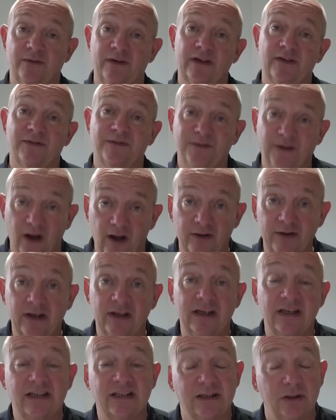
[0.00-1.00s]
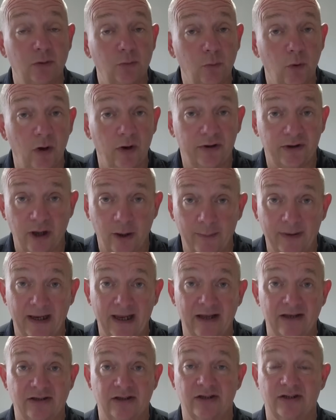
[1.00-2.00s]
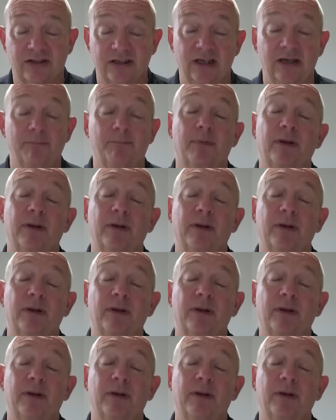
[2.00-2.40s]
of it's fun and it's still worth coming out to see.